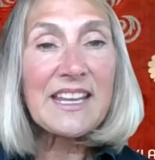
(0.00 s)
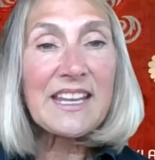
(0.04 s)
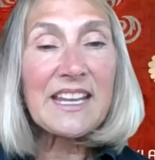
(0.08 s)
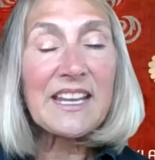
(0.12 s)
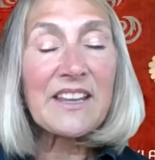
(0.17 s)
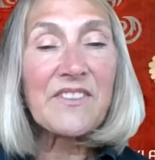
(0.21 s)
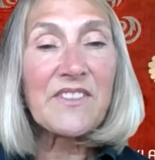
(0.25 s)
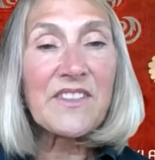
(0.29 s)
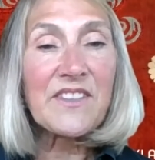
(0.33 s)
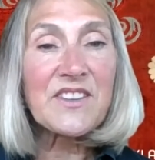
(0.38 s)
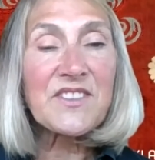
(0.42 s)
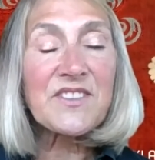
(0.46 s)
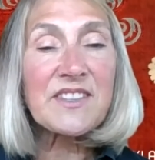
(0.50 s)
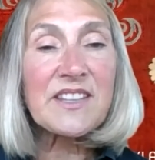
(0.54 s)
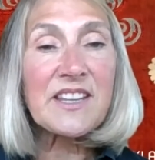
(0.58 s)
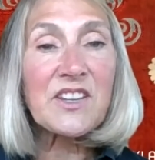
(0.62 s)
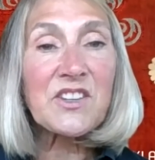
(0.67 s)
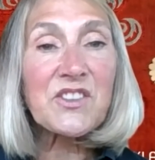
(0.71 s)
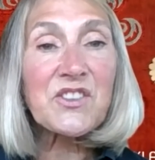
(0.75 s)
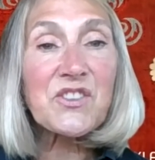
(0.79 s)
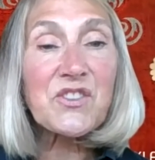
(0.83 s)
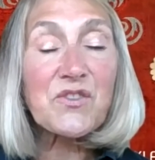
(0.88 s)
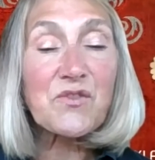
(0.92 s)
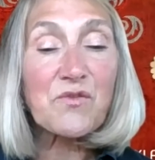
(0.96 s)
in this
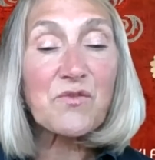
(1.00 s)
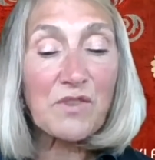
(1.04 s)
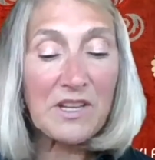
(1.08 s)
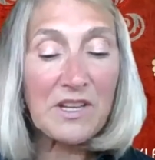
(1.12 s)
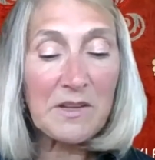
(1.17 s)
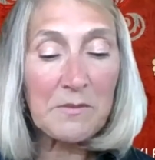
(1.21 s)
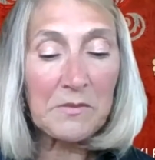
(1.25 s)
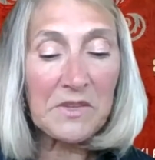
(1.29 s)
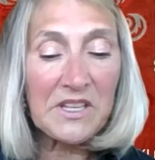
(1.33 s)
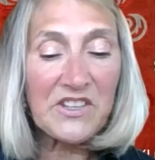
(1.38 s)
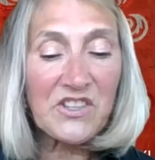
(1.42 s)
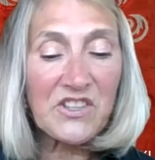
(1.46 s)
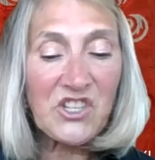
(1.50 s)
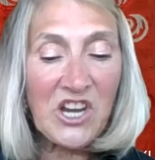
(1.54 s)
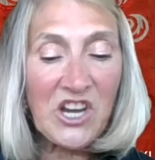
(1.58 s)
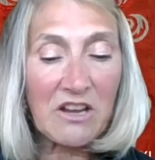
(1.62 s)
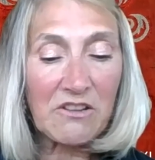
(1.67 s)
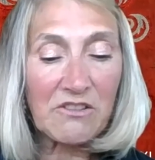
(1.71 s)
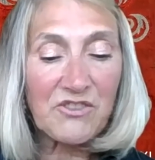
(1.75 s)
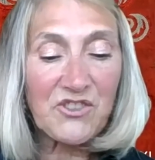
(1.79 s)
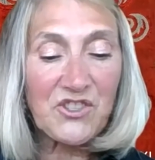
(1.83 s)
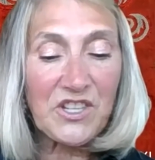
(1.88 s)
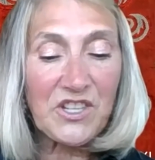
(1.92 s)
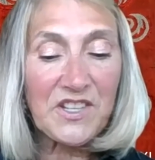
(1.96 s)
extremely
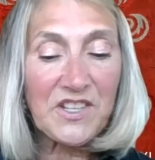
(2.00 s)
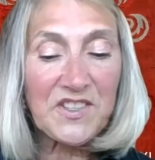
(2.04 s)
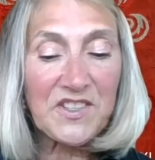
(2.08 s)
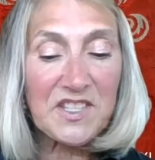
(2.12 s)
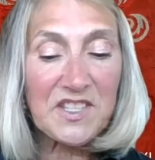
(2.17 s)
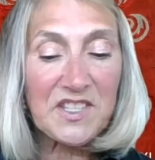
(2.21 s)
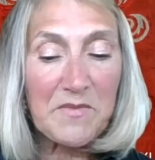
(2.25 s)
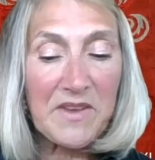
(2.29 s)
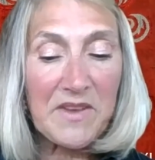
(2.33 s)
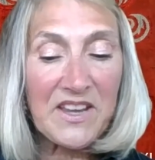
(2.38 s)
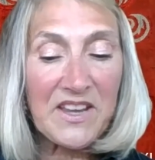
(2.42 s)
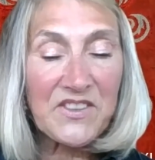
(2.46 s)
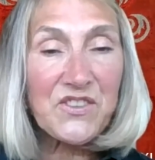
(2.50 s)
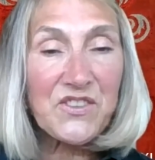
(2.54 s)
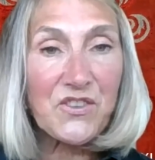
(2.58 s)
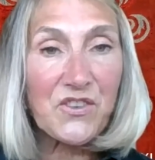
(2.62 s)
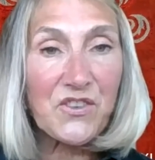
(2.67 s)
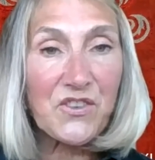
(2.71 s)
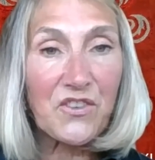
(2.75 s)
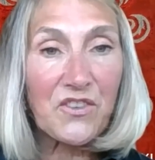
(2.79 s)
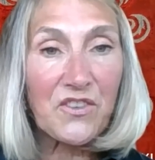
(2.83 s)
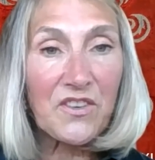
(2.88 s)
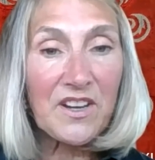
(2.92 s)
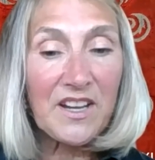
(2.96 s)
challenging
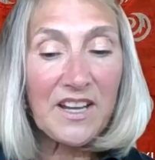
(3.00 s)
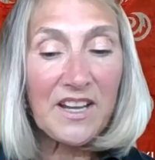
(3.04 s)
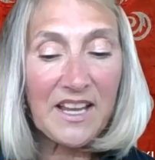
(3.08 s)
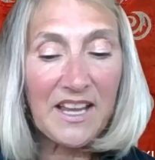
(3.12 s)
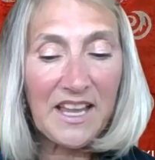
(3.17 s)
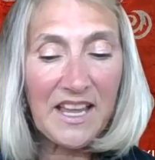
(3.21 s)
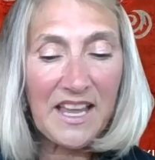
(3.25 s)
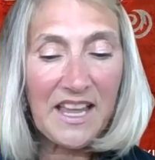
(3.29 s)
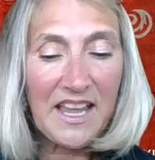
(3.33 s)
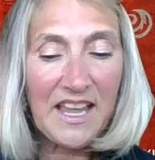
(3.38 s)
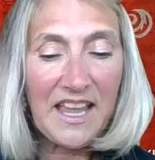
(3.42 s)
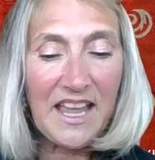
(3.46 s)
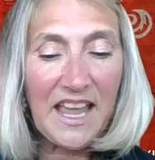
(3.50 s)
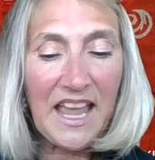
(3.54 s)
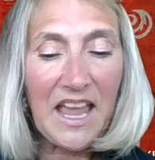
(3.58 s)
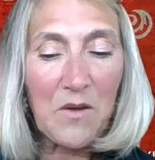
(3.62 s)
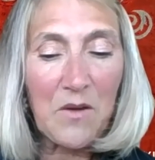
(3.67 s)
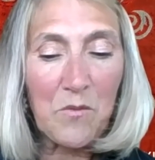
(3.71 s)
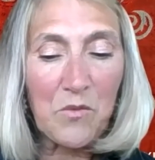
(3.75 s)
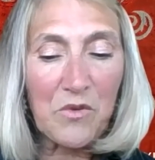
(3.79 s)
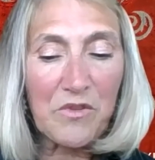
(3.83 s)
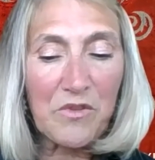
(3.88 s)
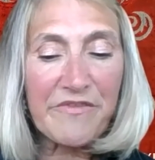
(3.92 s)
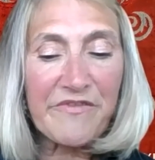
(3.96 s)
semester.
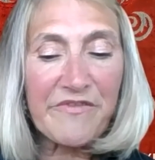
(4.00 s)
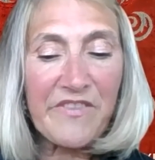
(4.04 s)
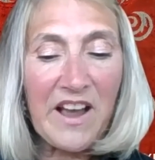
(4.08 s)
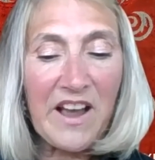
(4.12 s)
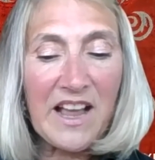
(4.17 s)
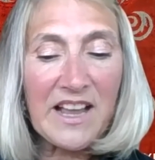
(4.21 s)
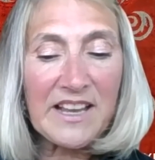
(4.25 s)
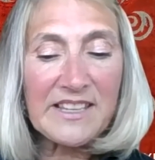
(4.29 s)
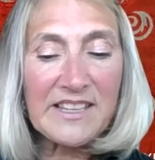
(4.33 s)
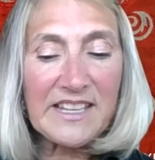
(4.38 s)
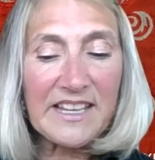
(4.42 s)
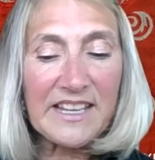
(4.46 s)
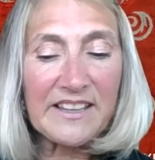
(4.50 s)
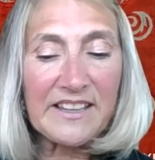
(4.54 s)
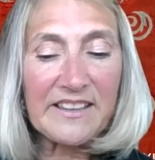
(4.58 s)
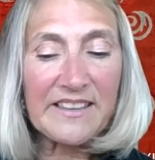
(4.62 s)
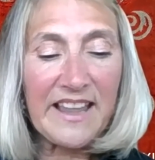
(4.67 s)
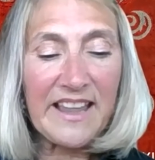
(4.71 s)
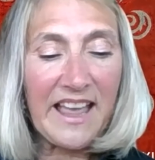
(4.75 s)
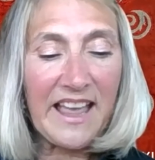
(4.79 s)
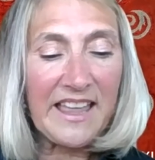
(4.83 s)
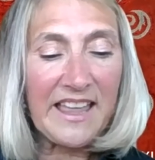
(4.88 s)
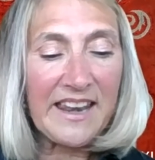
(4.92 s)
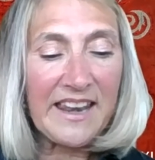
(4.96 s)
And we're finding
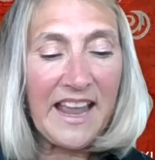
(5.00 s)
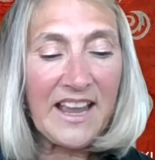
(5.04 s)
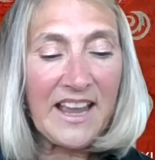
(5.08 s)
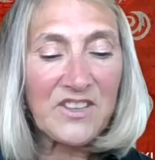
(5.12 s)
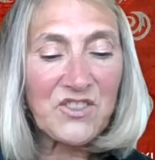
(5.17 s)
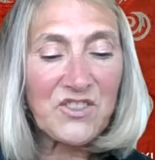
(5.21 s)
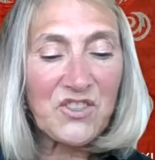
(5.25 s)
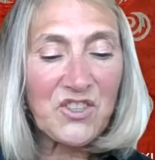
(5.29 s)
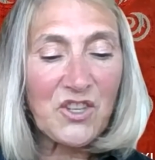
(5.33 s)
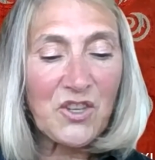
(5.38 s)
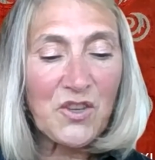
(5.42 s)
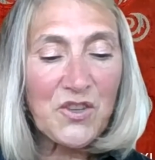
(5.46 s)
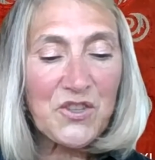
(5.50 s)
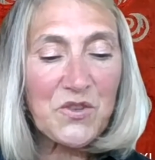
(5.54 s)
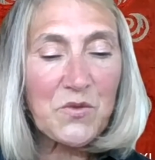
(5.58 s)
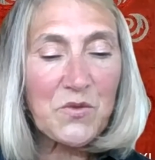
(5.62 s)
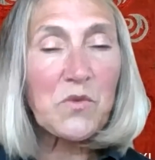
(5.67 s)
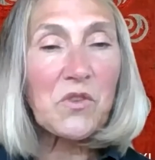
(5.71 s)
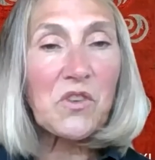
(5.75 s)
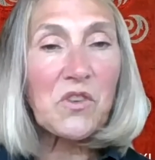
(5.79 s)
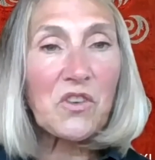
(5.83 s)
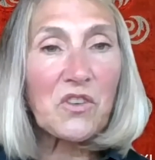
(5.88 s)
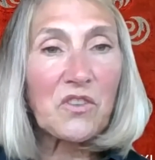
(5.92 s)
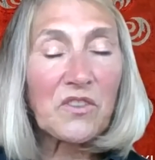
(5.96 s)
that, as
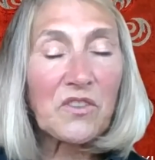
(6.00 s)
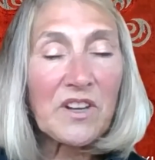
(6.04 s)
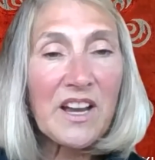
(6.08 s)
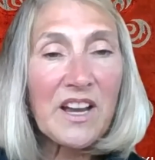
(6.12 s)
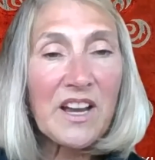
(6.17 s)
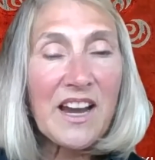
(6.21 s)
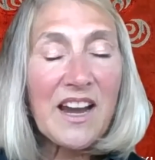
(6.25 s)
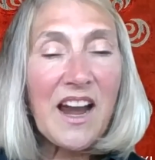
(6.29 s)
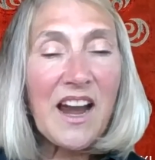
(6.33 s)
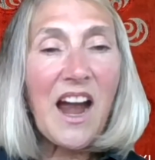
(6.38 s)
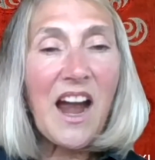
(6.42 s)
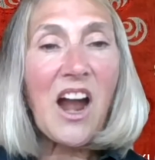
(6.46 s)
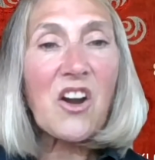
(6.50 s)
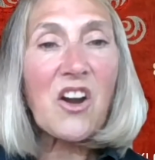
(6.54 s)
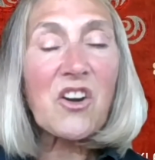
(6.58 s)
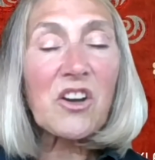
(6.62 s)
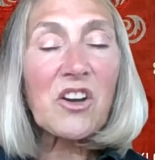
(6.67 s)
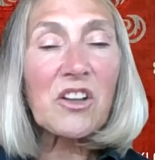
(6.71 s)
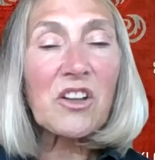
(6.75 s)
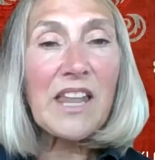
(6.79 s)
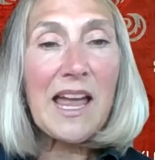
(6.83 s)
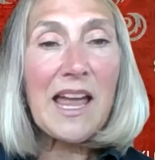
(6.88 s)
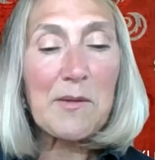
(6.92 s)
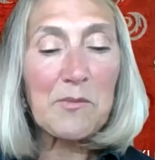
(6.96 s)
usual, our
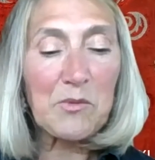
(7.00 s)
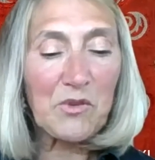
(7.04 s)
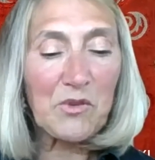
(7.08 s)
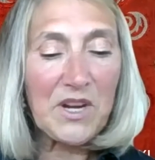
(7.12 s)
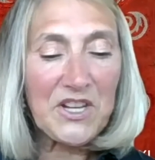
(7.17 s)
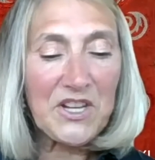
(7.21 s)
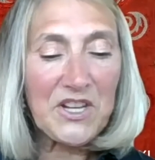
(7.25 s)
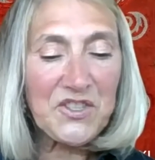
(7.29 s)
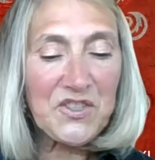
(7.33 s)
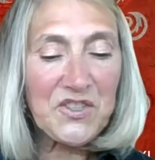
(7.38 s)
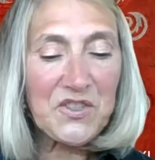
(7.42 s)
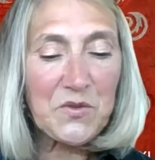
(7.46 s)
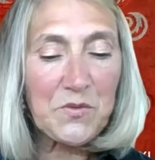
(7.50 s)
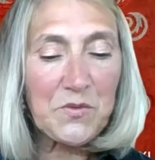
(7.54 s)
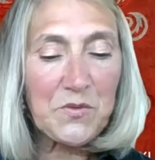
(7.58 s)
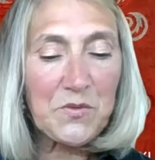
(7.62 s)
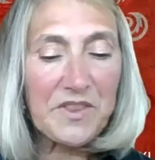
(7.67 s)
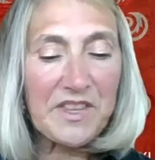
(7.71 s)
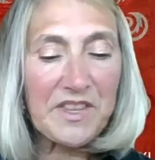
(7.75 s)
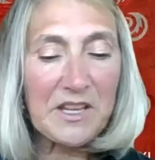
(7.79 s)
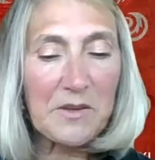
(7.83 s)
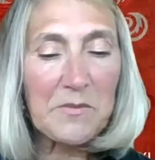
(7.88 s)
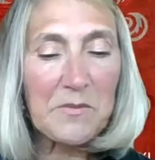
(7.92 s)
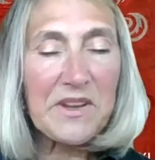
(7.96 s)
collaborations with
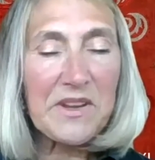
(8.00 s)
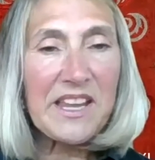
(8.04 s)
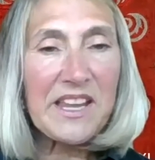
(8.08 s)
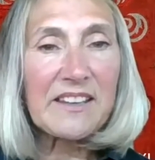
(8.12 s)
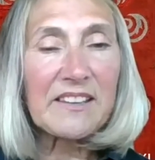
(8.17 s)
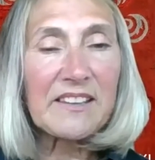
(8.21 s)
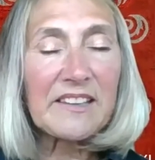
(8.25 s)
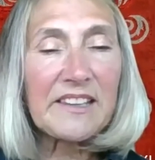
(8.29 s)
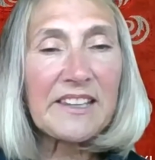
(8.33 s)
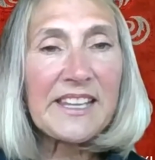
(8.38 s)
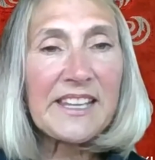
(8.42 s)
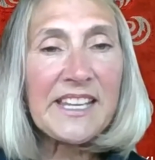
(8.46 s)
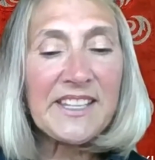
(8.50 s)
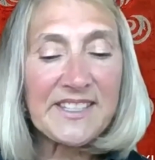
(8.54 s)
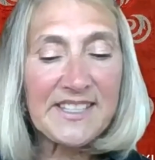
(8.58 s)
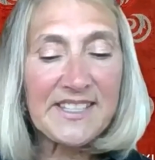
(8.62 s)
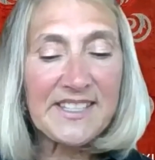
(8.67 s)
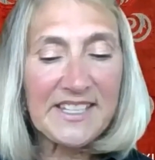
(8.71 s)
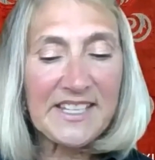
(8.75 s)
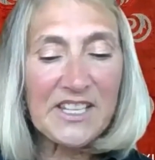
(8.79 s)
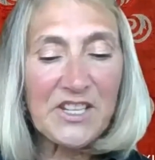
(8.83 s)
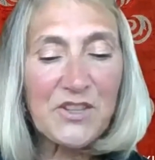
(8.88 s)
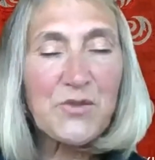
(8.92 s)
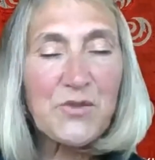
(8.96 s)
them can lead
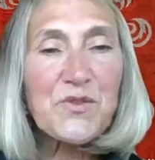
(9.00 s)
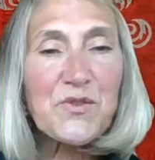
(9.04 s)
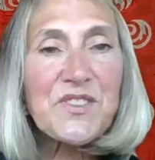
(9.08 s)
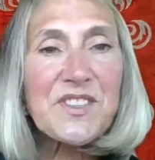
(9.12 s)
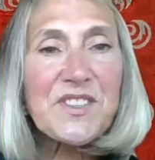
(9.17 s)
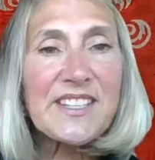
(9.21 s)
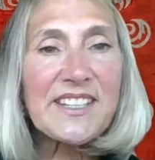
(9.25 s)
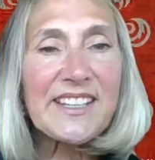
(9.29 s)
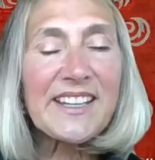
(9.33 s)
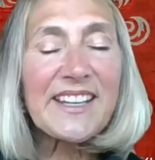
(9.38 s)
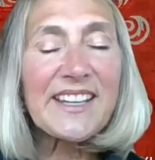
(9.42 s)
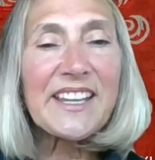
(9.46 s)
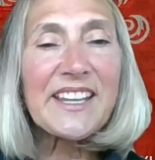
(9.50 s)
to interesting